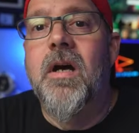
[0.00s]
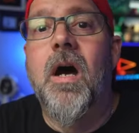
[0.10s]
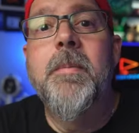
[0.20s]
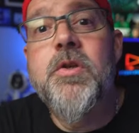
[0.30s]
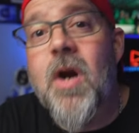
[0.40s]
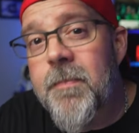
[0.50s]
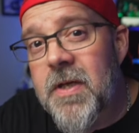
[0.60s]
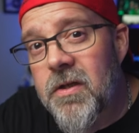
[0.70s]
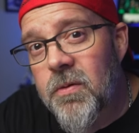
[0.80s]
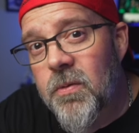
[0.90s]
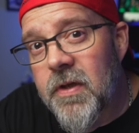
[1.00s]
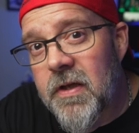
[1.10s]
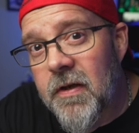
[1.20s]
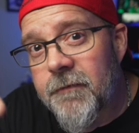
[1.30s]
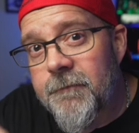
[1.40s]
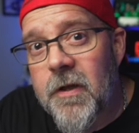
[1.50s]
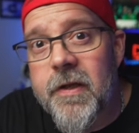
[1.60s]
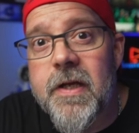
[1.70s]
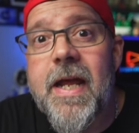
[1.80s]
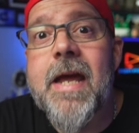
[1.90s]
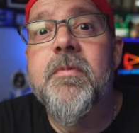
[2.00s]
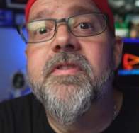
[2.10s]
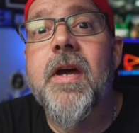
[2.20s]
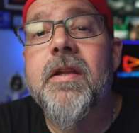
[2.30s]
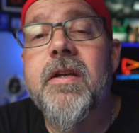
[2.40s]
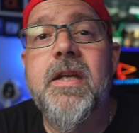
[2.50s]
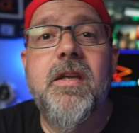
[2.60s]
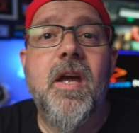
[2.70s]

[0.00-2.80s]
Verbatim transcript: I'll be dropping you the affiliate Amazon link.